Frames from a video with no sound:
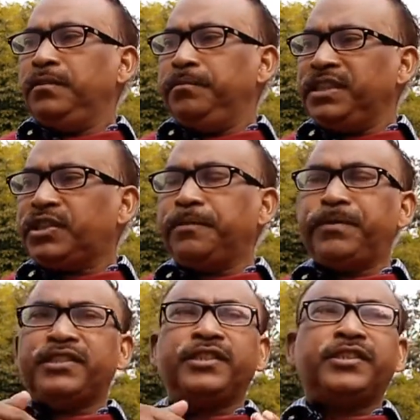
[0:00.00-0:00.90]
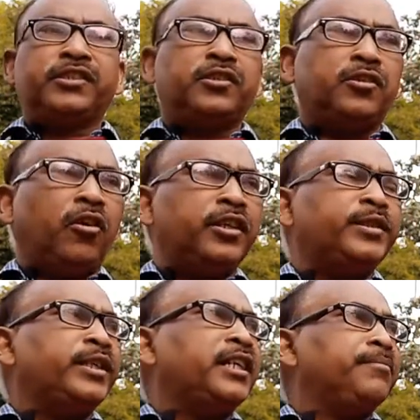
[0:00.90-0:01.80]
misrepresentation,
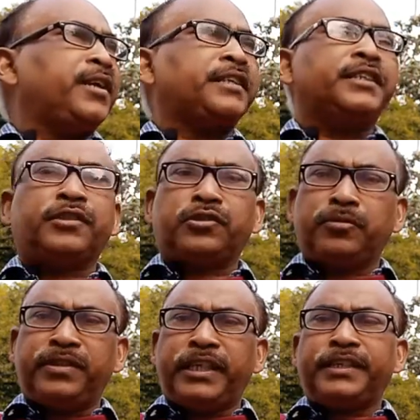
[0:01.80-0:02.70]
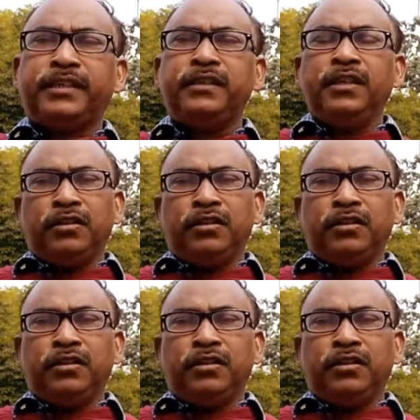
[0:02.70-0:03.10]
unethical practices of data.